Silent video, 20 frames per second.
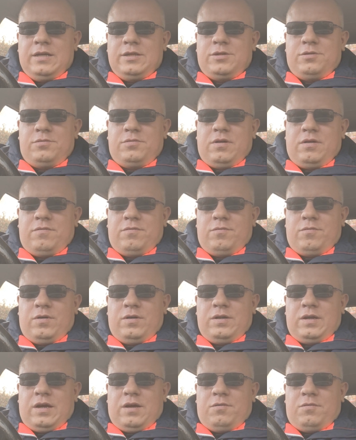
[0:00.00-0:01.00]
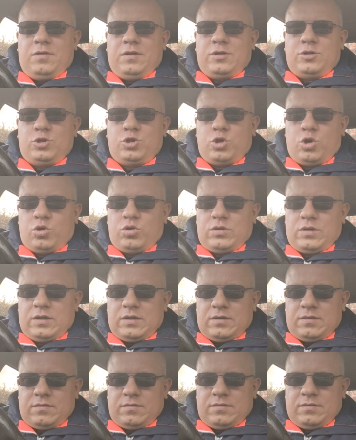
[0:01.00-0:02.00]
So we have 1 hour
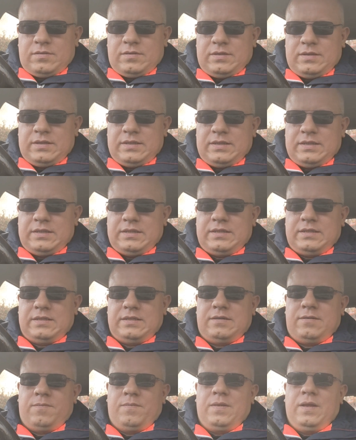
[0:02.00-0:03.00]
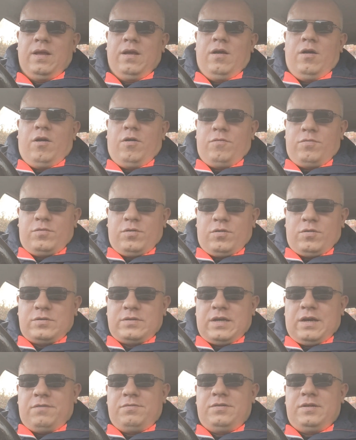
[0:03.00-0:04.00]
shorter distance. Of
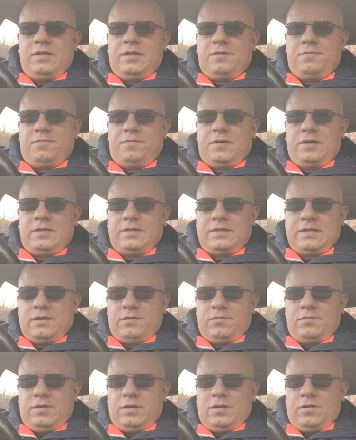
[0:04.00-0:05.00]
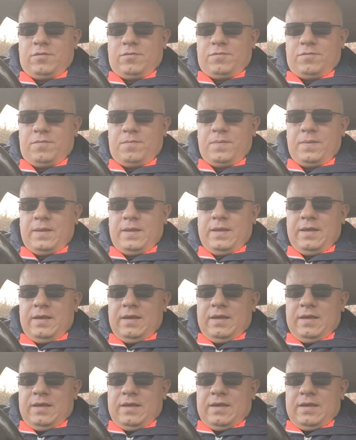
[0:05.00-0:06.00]
course, after the first Saturday of
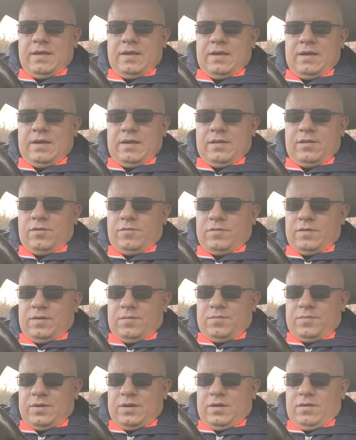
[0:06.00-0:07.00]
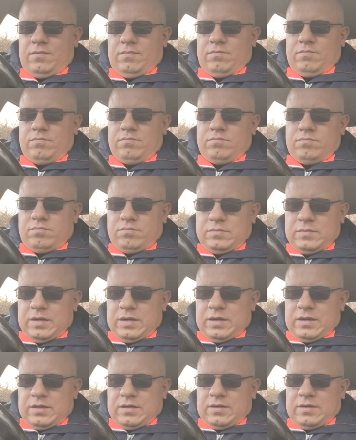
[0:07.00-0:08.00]
November,
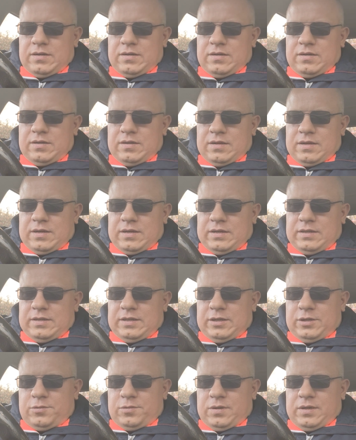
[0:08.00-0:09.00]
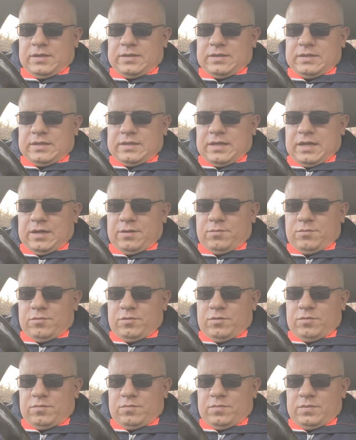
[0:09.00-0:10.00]
in the US the time
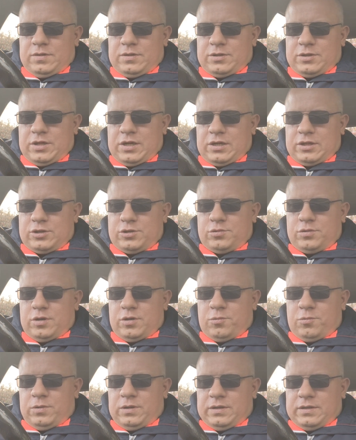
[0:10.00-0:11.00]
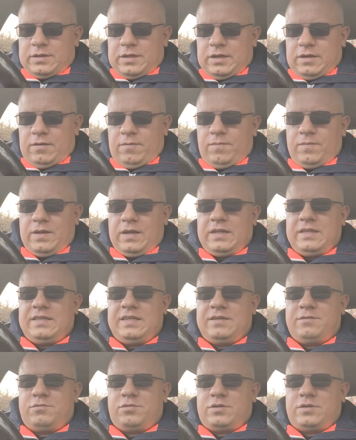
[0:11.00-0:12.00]
will be changed to a winter, and
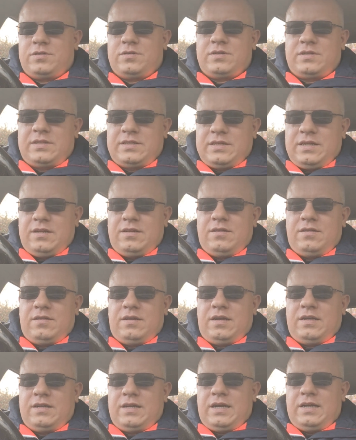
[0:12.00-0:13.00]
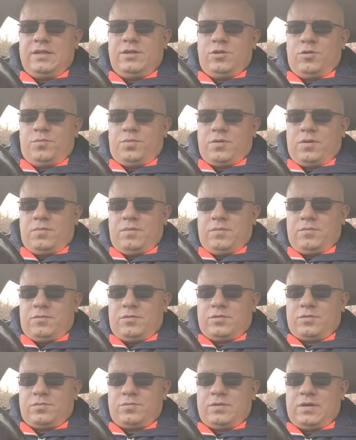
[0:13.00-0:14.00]
there's still again no problem
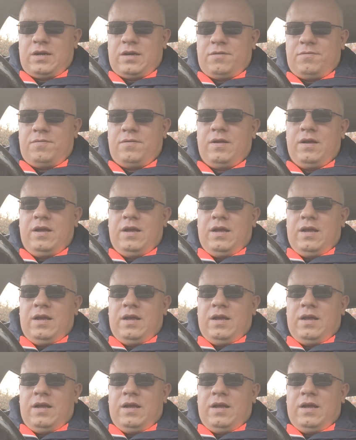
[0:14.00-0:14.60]
because we have